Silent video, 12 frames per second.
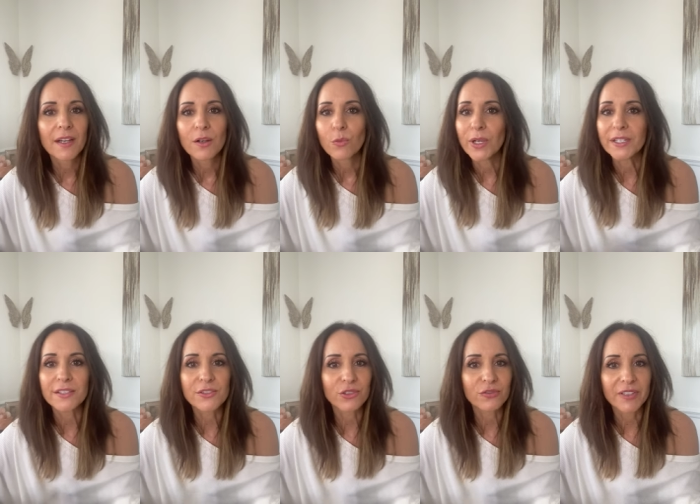
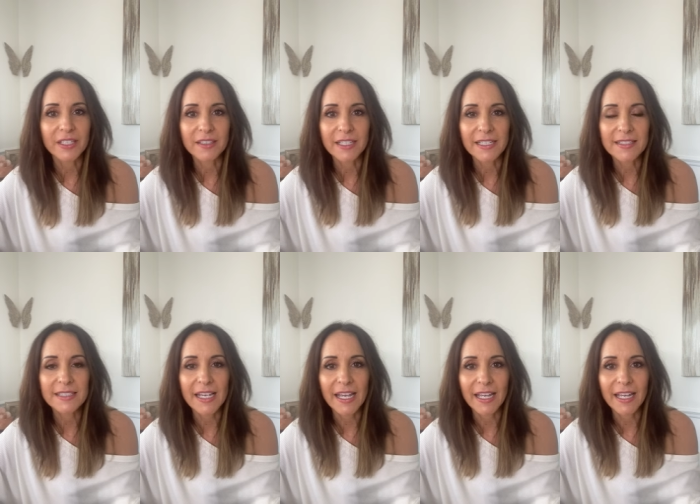witness your feelings,
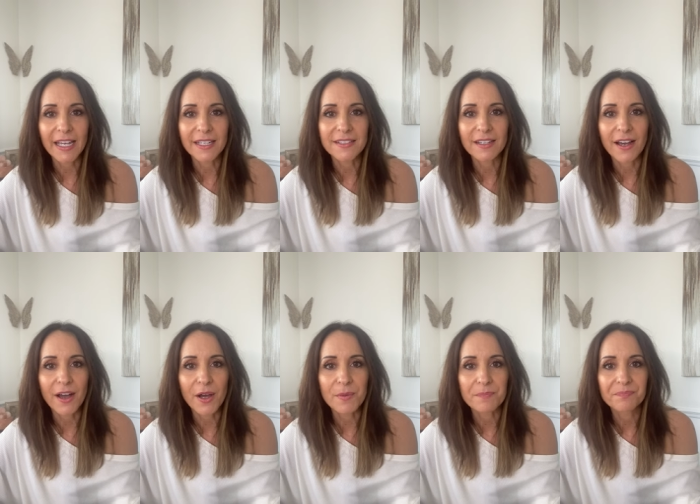and
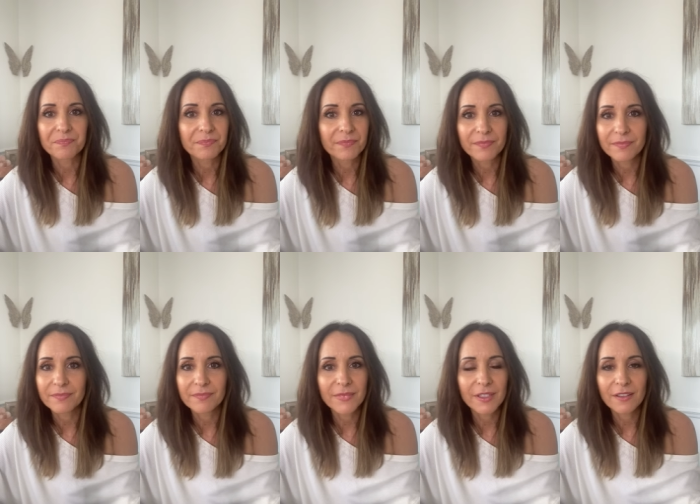um,
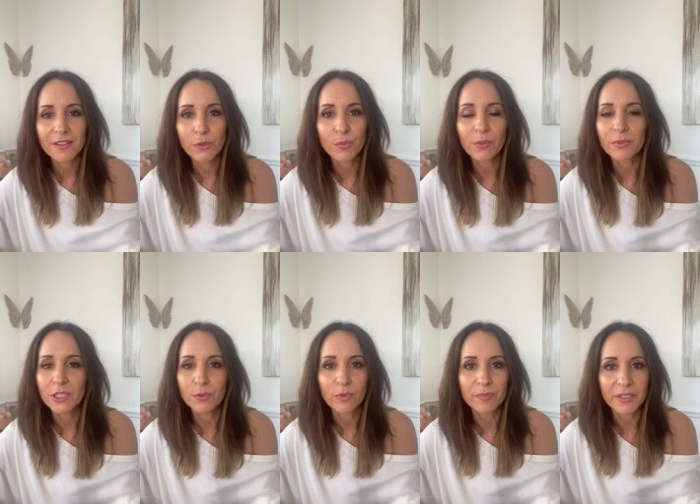you will
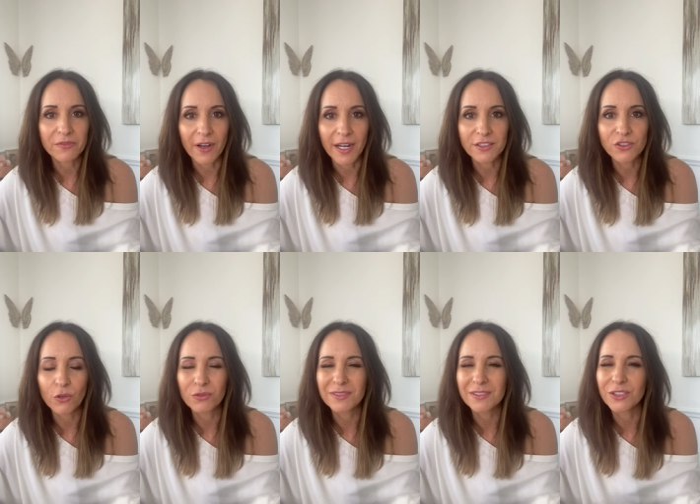you will be fine.
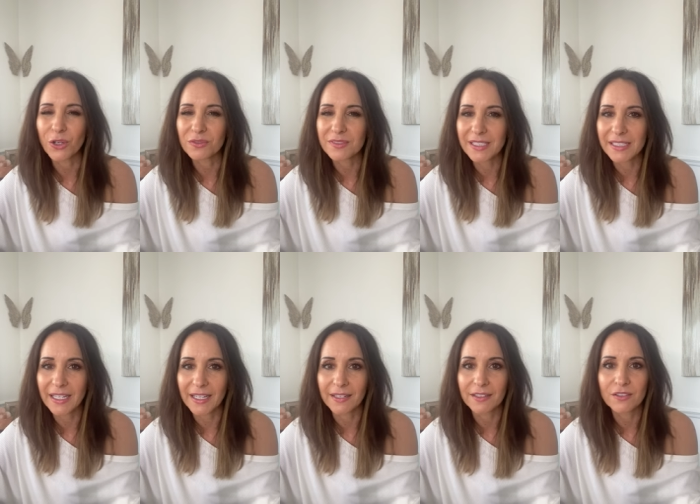Don't don't dig
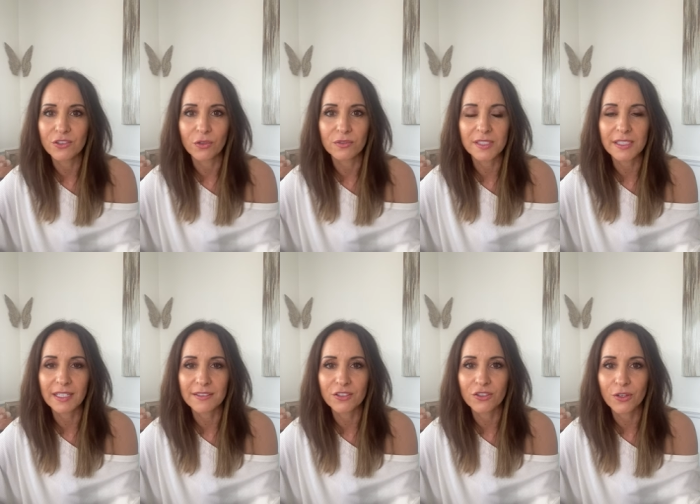in. Don't dig
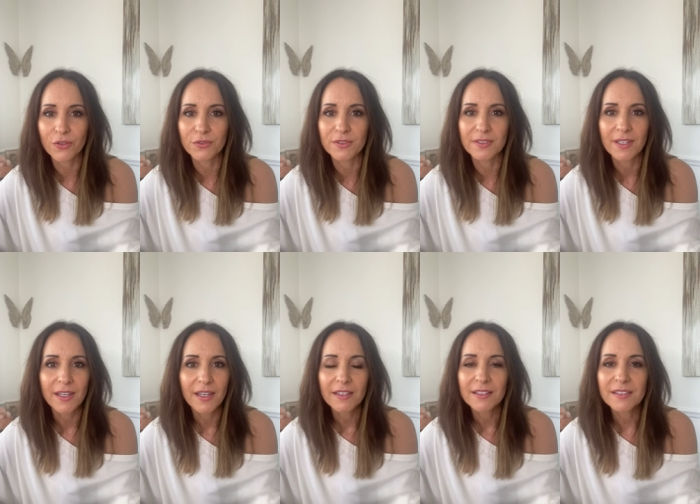into those
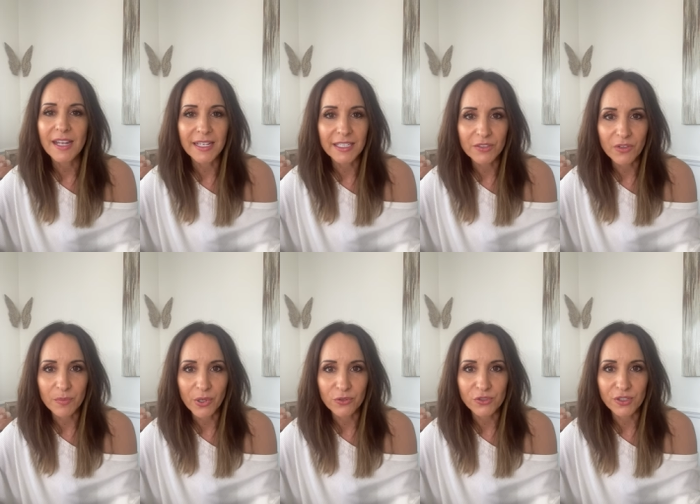negative
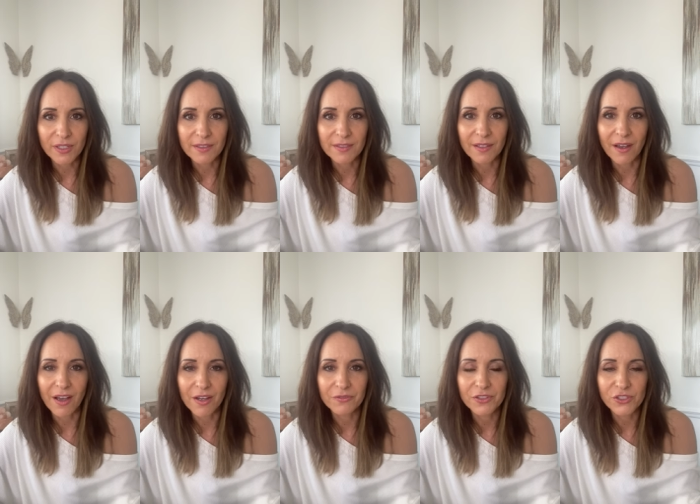emotions
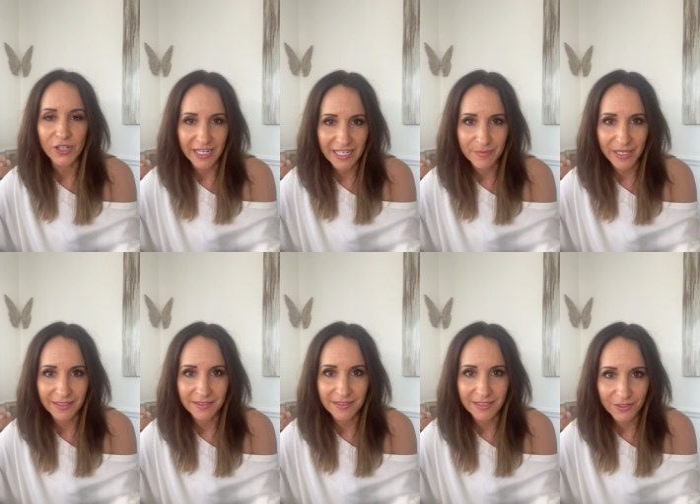of shame
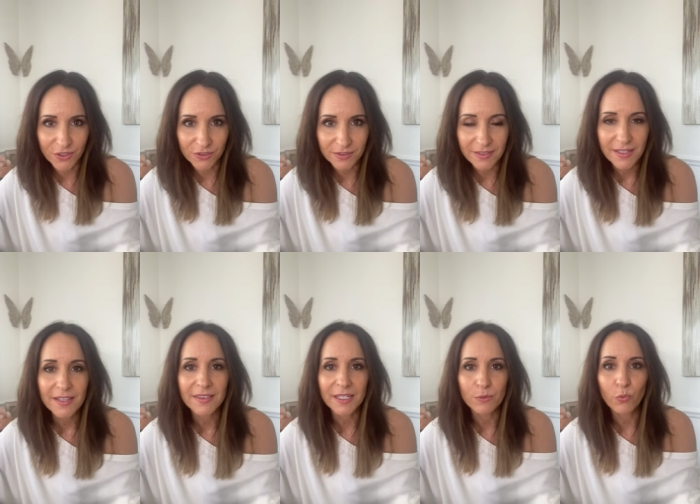and guilt.
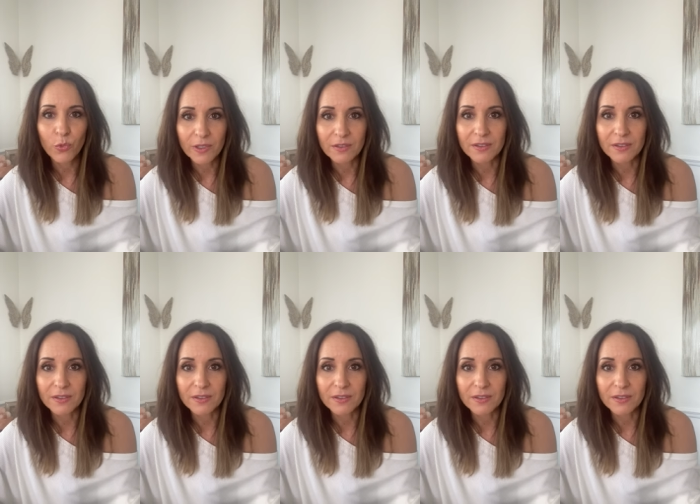They will